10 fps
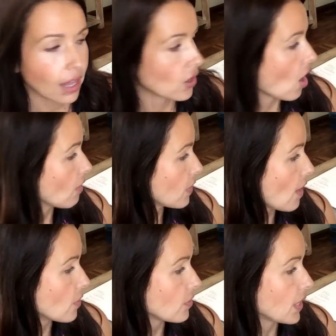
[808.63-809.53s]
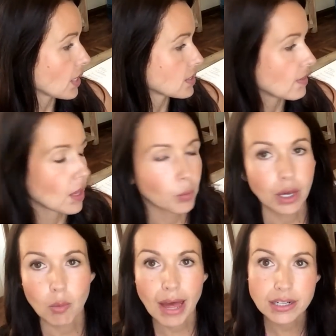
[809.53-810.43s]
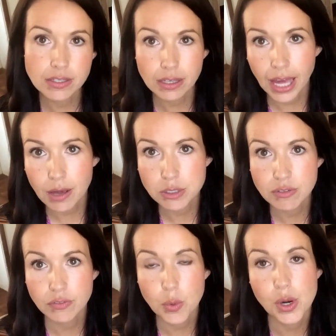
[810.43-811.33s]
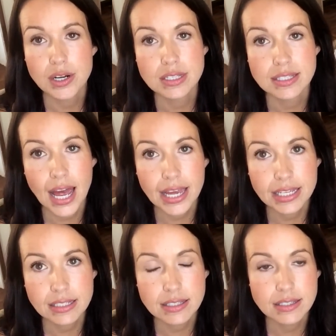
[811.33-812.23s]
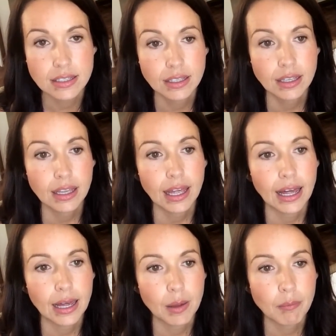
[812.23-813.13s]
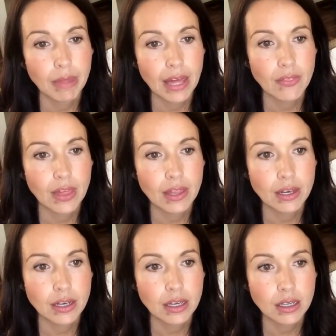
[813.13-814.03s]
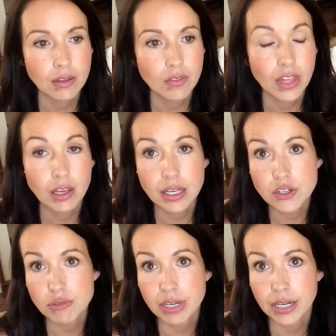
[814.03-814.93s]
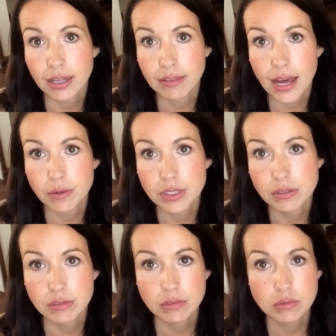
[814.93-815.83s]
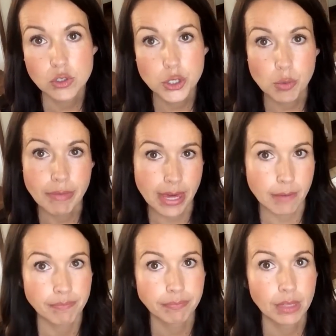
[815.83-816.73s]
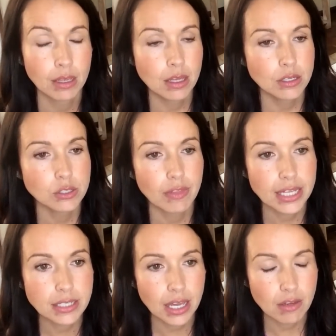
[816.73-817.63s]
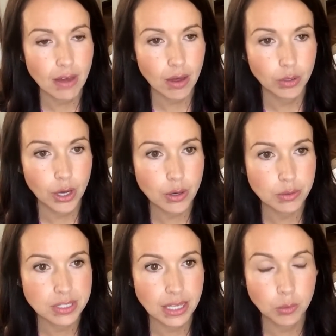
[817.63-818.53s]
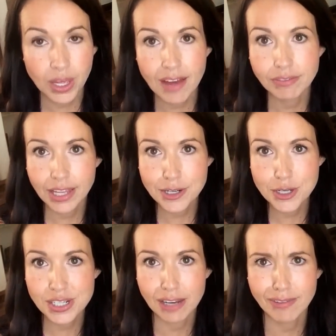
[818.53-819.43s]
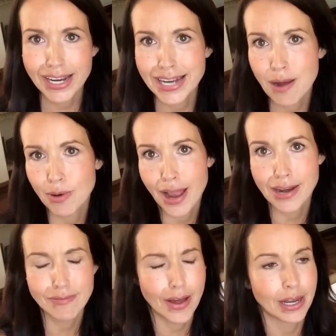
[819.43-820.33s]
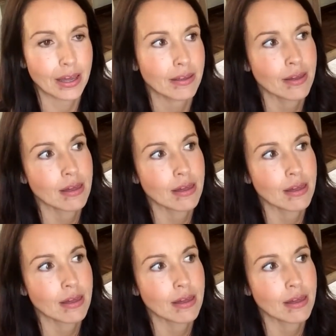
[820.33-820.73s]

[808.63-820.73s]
and all the other things. And then we go back to the couch for science, and then they each read aloud to me. So that's kind of how it goes. Then we have lunch, and right now we're kind of on a